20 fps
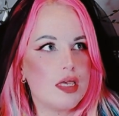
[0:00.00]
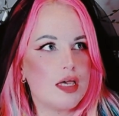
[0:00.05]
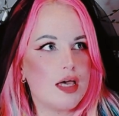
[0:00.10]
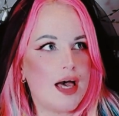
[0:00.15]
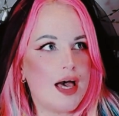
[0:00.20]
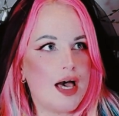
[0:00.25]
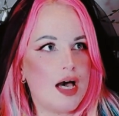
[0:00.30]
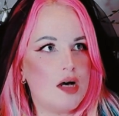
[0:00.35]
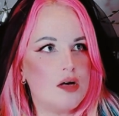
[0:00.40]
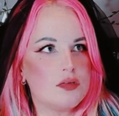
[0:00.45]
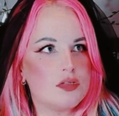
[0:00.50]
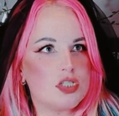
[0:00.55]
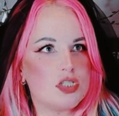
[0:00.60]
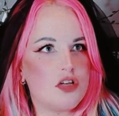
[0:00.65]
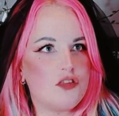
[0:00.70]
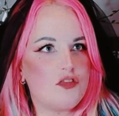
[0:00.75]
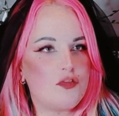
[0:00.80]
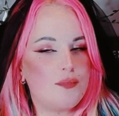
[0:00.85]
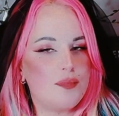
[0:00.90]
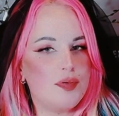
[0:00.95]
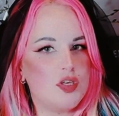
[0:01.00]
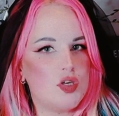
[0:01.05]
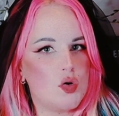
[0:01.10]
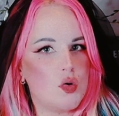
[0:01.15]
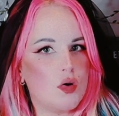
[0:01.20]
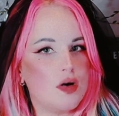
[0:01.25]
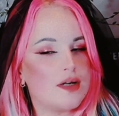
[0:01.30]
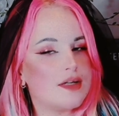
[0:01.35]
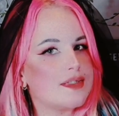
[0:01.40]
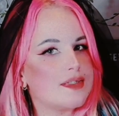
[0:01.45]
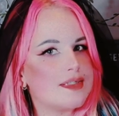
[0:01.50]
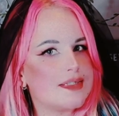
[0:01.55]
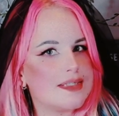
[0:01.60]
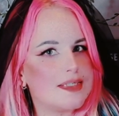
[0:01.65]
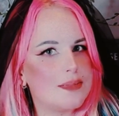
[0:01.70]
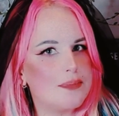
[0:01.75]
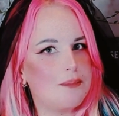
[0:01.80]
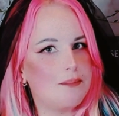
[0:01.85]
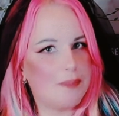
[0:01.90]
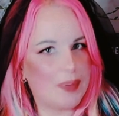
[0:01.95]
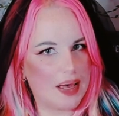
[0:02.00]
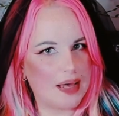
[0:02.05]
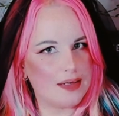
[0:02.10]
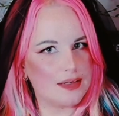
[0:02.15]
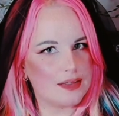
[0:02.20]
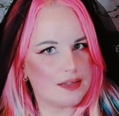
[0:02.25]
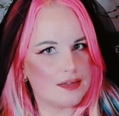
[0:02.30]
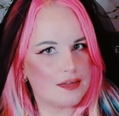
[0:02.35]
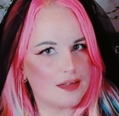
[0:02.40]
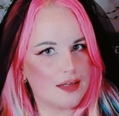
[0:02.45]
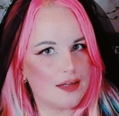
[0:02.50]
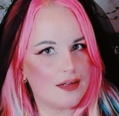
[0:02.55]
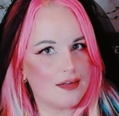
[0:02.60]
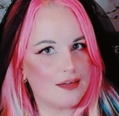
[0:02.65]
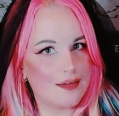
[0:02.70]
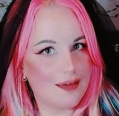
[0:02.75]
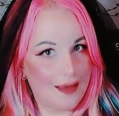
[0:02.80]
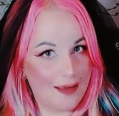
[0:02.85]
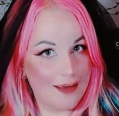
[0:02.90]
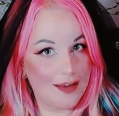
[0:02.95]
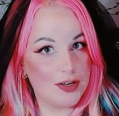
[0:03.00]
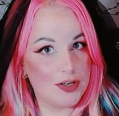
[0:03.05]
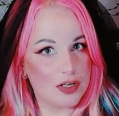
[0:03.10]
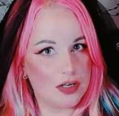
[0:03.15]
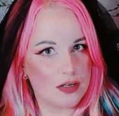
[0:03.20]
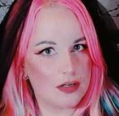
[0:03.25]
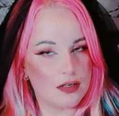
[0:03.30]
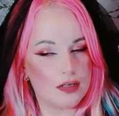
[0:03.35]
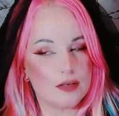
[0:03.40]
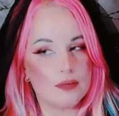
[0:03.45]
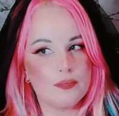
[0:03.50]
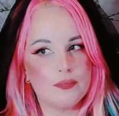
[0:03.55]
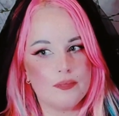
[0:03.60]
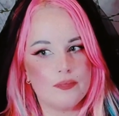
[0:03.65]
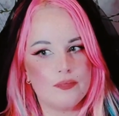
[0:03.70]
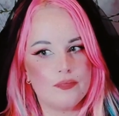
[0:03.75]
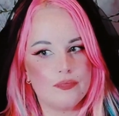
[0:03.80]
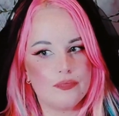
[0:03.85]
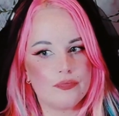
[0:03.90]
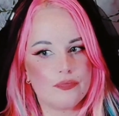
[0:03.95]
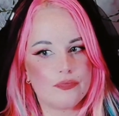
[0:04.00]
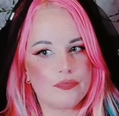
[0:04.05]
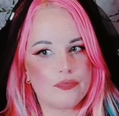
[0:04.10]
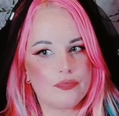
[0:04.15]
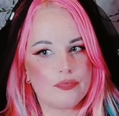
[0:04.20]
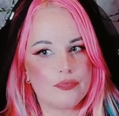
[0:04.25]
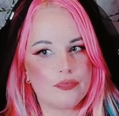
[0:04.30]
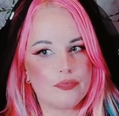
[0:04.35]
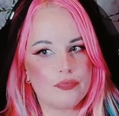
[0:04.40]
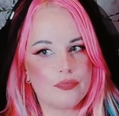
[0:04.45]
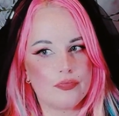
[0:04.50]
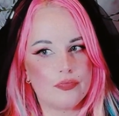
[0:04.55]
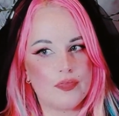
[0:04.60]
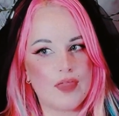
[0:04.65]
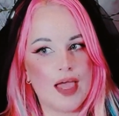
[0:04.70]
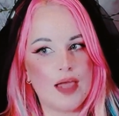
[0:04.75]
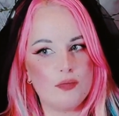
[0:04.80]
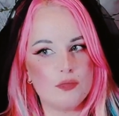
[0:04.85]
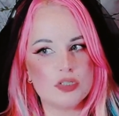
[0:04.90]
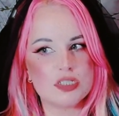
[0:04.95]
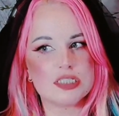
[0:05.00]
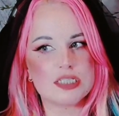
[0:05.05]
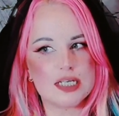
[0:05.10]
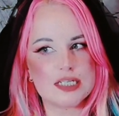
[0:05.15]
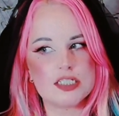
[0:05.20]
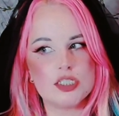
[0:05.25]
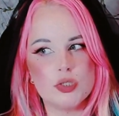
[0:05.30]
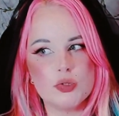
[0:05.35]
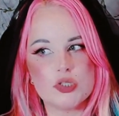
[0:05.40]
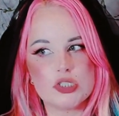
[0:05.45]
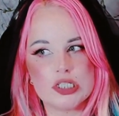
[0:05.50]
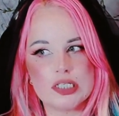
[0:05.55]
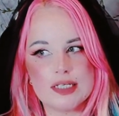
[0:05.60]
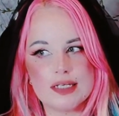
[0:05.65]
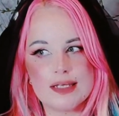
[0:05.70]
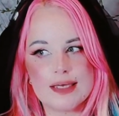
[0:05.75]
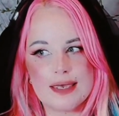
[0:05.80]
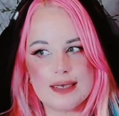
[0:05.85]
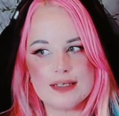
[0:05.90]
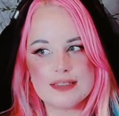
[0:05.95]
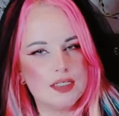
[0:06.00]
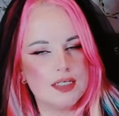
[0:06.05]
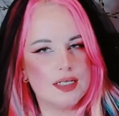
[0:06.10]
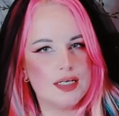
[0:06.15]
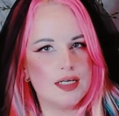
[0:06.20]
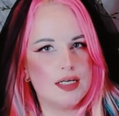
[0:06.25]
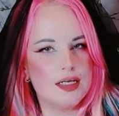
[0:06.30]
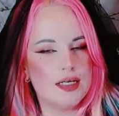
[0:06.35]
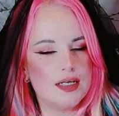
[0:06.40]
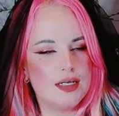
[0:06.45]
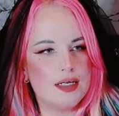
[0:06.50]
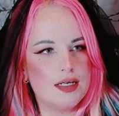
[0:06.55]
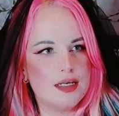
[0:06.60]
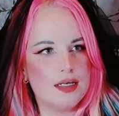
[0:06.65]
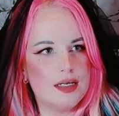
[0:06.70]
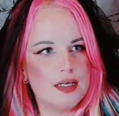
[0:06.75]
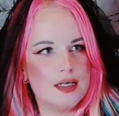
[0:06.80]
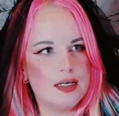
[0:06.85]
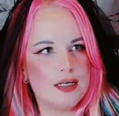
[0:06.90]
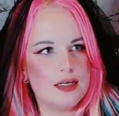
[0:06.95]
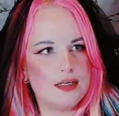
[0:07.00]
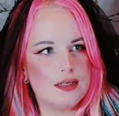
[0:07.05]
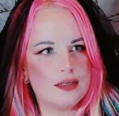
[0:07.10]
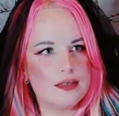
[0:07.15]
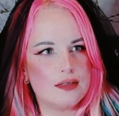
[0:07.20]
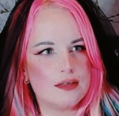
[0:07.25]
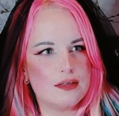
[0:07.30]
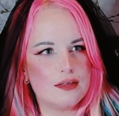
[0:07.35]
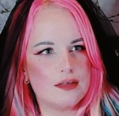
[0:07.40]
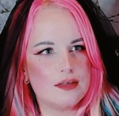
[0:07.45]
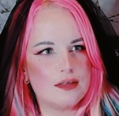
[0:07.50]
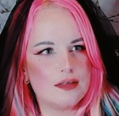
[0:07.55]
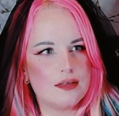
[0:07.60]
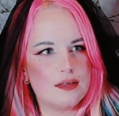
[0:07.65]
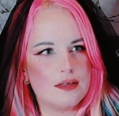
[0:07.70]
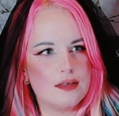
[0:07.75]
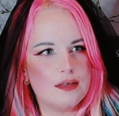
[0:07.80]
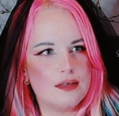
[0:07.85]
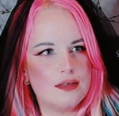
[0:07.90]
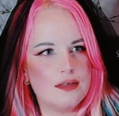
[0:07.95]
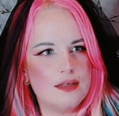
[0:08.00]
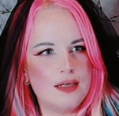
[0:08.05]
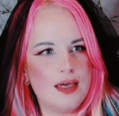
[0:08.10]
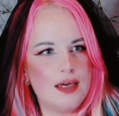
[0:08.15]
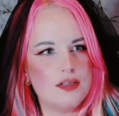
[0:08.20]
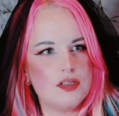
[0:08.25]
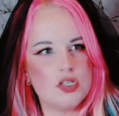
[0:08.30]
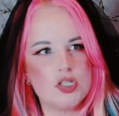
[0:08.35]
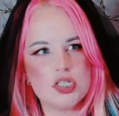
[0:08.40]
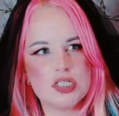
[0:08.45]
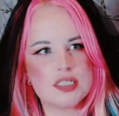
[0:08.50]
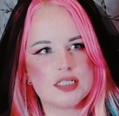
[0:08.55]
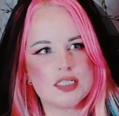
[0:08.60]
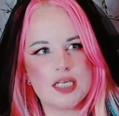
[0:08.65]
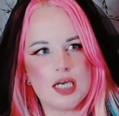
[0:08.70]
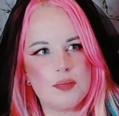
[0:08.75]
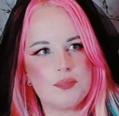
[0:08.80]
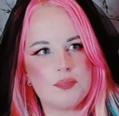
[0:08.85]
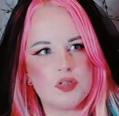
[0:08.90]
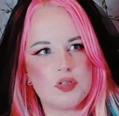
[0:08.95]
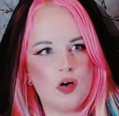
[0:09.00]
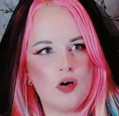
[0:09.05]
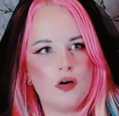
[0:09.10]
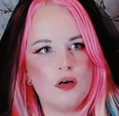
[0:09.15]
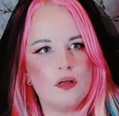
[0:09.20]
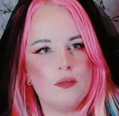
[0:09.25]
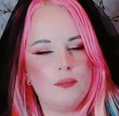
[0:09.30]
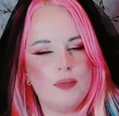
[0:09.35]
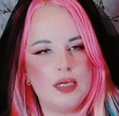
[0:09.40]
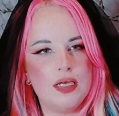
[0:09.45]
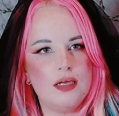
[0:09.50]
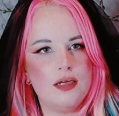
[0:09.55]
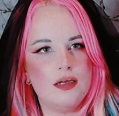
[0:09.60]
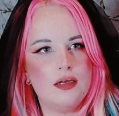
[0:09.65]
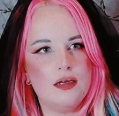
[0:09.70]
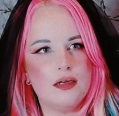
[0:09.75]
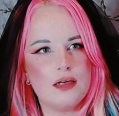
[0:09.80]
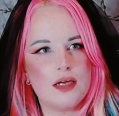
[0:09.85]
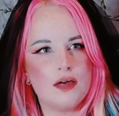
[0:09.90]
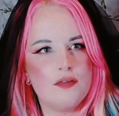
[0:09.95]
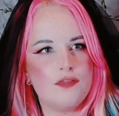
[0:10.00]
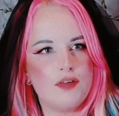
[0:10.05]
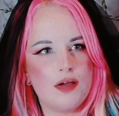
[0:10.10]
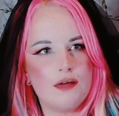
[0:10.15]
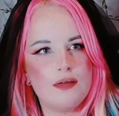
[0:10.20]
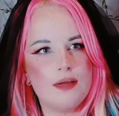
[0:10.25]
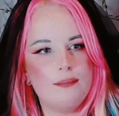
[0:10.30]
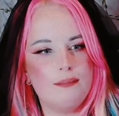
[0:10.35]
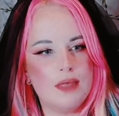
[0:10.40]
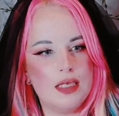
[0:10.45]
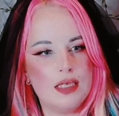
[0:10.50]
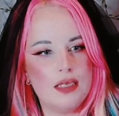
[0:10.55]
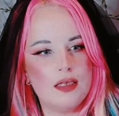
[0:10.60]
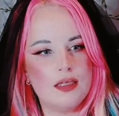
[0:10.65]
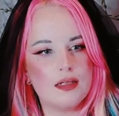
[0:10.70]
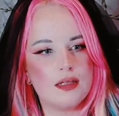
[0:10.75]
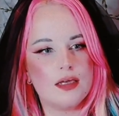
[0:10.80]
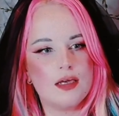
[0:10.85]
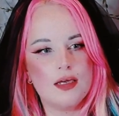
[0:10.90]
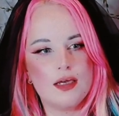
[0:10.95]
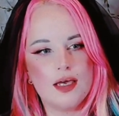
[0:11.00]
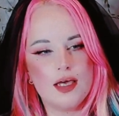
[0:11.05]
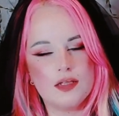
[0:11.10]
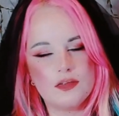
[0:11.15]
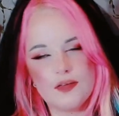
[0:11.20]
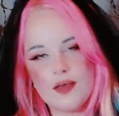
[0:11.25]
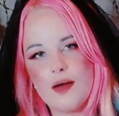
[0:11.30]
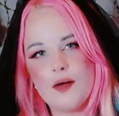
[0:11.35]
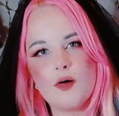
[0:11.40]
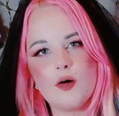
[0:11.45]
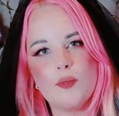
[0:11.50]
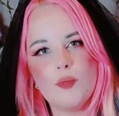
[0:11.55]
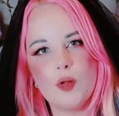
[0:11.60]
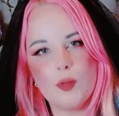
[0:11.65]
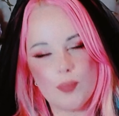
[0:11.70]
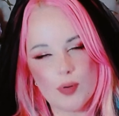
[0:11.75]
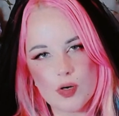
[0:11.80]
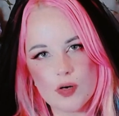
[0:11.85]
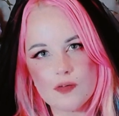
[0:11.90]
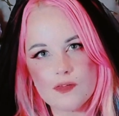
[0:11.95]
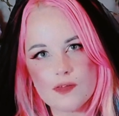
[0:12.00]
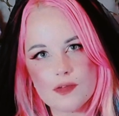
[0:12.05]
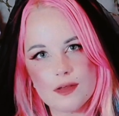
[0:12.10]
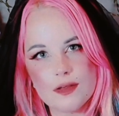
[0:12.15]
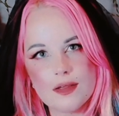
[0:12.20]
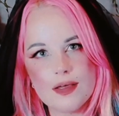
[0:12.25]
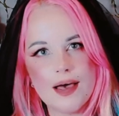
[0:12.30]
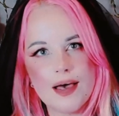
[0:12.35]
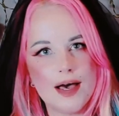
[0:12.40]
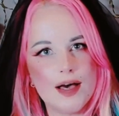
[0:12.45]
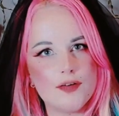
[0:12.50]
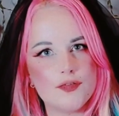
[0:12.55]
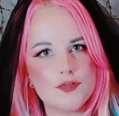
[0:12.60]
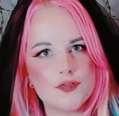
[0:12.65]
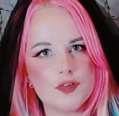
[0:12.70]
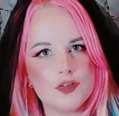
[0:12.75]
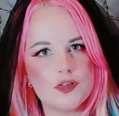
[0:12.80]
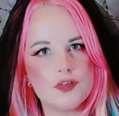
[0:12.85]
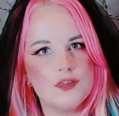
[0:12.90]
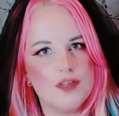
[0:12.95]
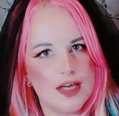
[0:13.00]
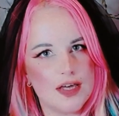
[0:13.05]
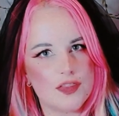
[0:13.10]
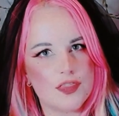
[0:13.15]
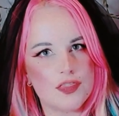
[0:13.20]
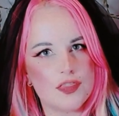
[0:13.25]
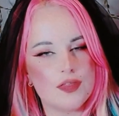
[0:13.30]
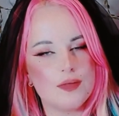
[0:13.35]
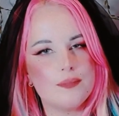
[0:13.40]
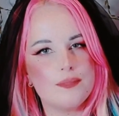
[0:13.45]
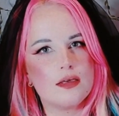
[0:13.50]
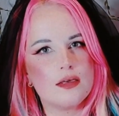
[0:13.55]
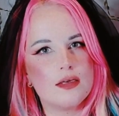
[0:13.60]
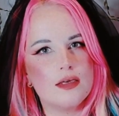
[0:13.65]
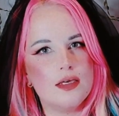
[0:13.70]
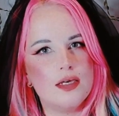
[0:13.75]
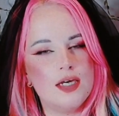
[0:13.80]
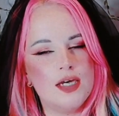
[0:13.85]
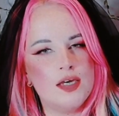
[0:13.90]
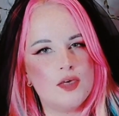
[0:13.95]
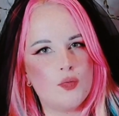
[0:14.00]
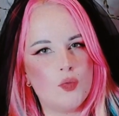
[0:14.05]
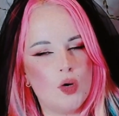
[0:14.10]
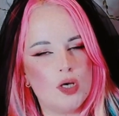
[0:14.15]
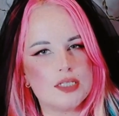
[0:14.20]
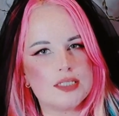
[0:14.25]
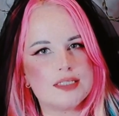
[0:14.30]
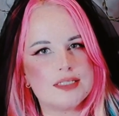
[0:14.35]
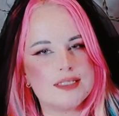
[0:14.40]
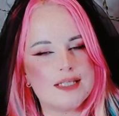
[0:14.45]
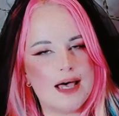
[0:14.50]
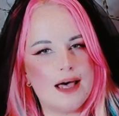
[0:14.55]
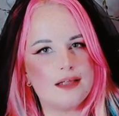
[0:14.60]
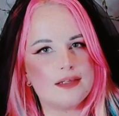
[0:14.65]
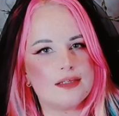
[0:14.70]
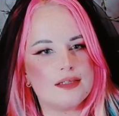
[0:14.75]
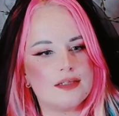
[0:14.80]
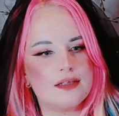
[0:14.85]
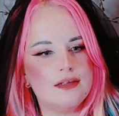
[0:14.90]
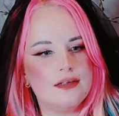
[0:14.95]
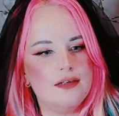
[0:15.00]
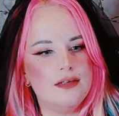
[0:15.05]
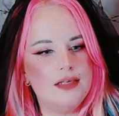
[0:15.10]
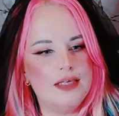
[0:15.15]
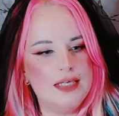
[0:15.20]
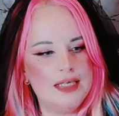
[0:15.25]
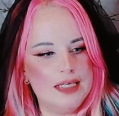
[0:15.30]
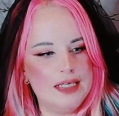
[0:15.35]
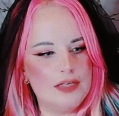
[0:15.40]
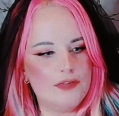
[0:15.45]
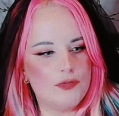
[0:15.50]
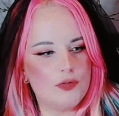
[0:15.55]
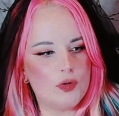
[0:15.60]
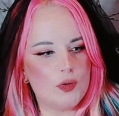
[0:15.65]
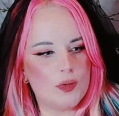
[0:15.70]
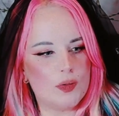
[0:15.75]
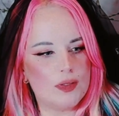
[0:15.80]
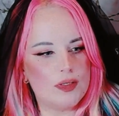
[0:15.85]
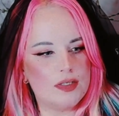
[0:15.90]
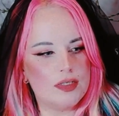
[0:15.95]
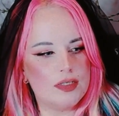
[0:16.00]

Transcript: out of pure spite and anger. That was like usually the case. And yeah, you just kept on being a very mean and terrible person after death. It was that evil